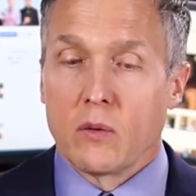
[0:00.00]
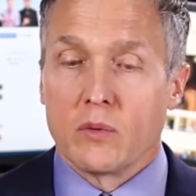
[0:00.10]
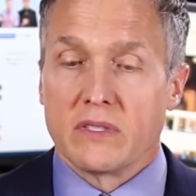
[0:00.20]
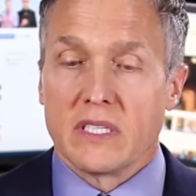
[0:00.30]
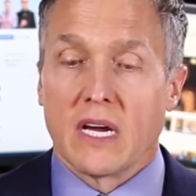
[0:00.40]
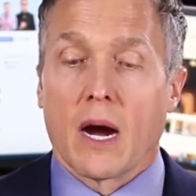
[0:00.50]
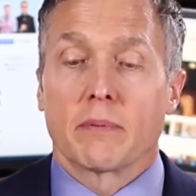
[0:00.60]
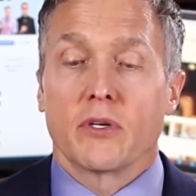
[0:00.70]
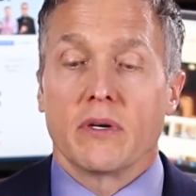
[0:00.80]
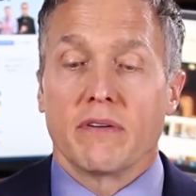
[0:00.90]
was the
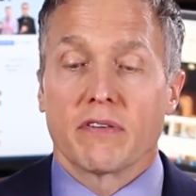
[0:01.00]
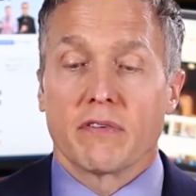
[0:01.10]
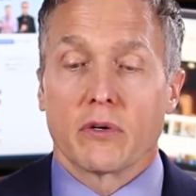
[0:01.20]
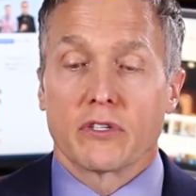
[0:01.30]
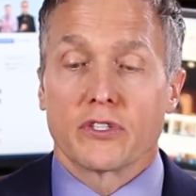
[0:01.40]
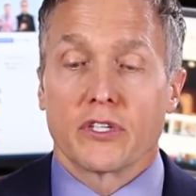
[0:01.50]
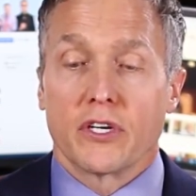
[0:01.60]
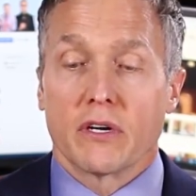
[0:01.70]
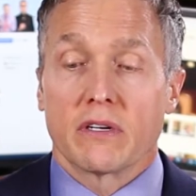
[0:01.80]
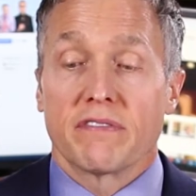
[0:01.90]
opportunity for voters to
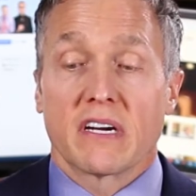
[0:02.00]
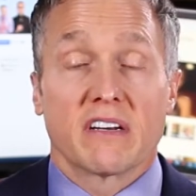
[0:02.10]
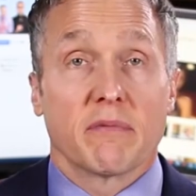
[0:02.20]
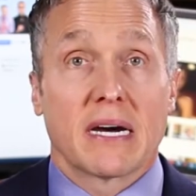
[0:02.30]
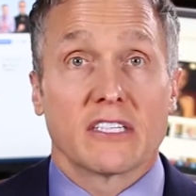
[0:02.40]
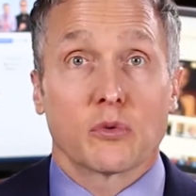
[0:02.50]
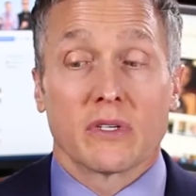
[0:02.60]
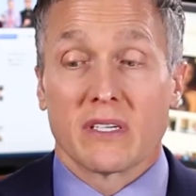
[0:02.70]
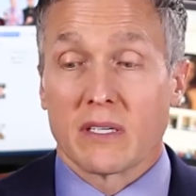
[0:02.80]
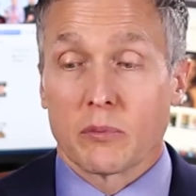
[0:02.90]
cure defective ballots
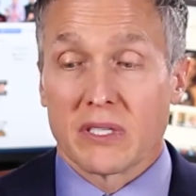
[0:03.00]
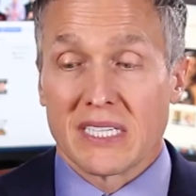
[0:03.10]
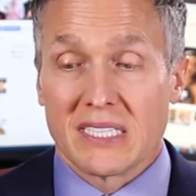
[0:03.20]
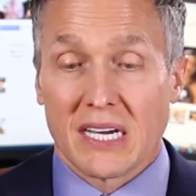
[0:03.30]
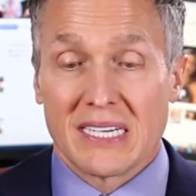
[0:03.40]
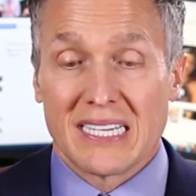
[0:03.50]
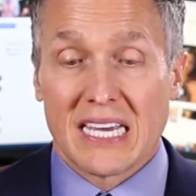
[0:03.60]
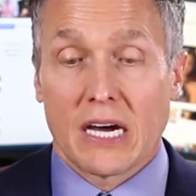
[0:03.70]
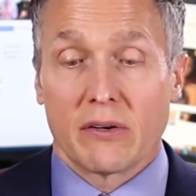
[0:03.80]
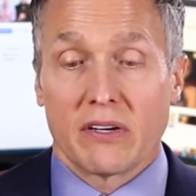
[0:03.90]
were deliberately done in
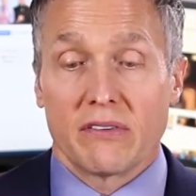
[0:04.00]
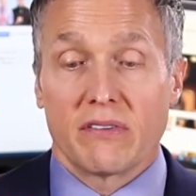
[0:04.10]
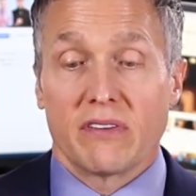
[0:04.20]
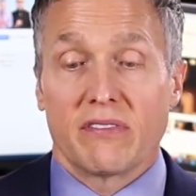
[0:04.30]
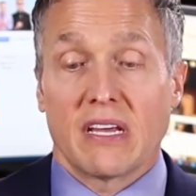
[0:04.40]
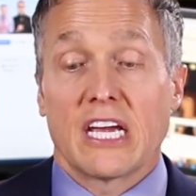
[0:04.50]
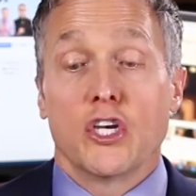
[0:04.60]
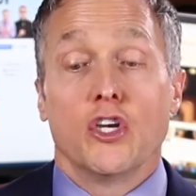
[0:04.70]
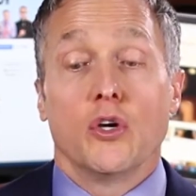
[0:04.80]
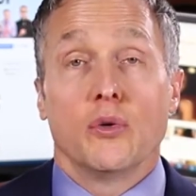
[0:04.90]
counties the state
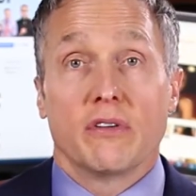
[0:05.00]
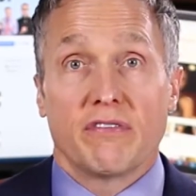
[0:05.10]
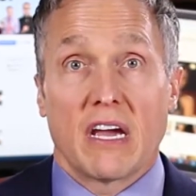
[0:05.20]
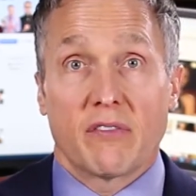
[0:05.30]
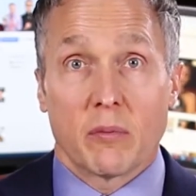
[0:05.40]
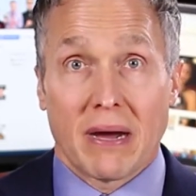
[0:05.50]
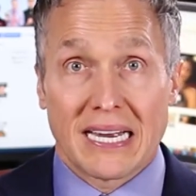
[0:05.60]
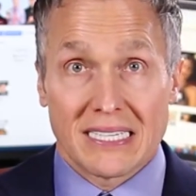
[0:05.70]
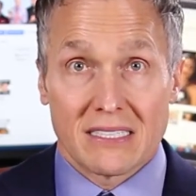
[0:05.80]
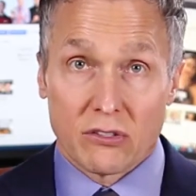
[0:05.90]
knew to favor Biden.